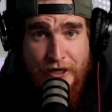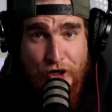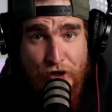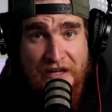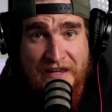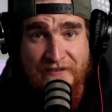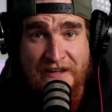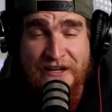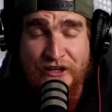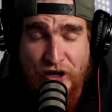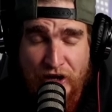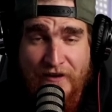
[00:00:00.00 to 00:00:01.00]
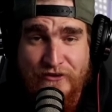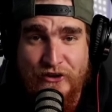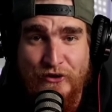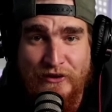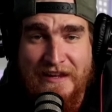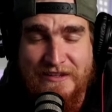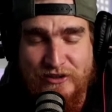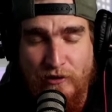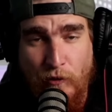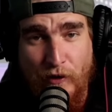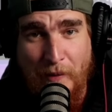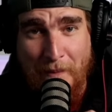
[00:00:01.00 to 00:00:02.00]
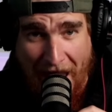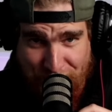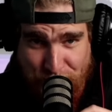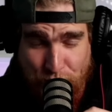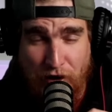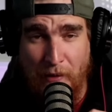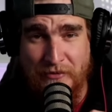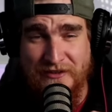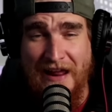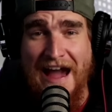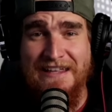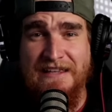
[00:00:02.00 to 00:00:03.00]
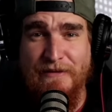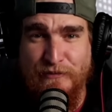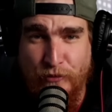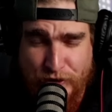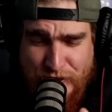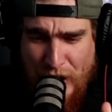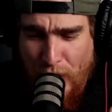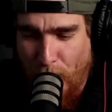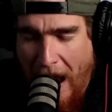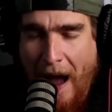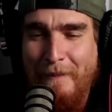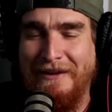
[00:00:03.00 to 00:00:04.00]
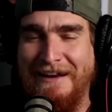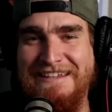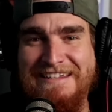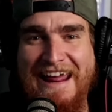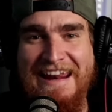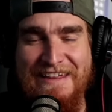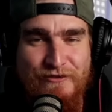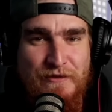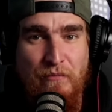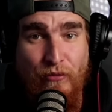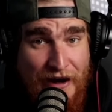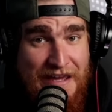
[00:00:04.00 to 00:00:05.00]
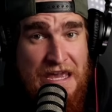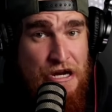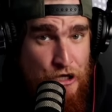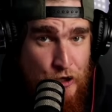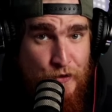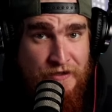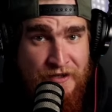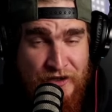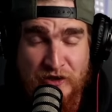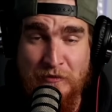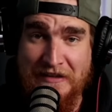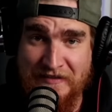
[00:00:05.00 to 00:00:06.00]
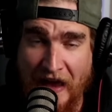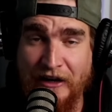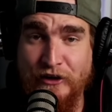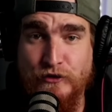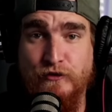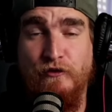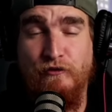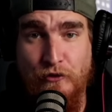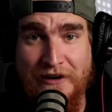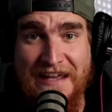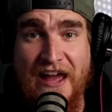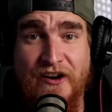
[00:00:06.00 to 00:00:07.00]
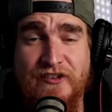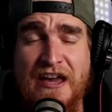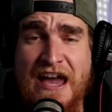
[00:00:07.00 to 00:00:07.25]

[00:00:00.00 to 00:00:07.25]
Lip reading: Good evening, good afternoon, ladies and gentlemen. Welcome back to another episode of Hightop Sports. We're hopping in today to give you some breaking news here, some exciting news for the Florida Gators.